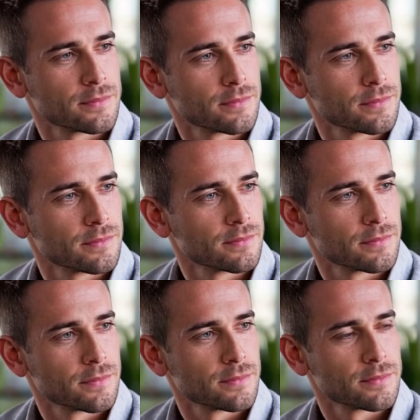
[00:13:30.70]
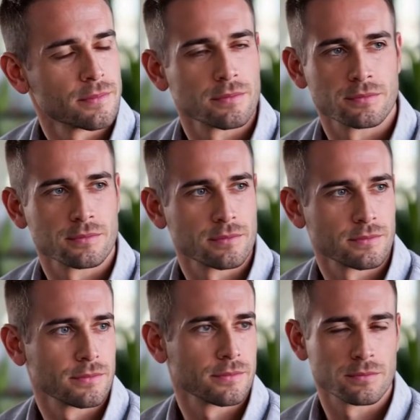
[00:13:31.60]

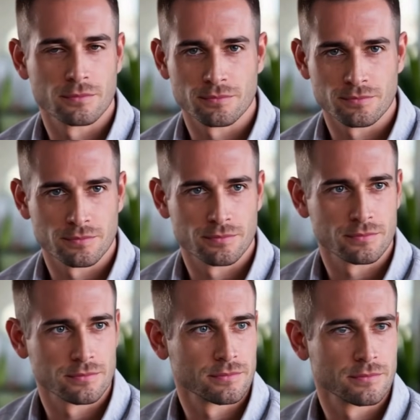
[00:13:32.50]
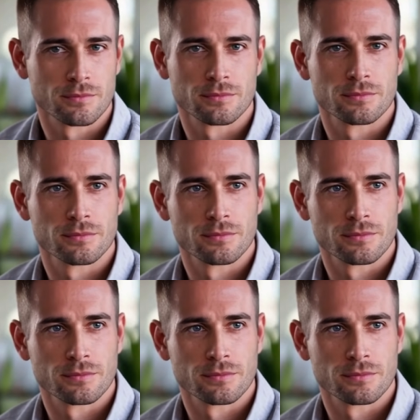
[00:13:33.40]
[no speech]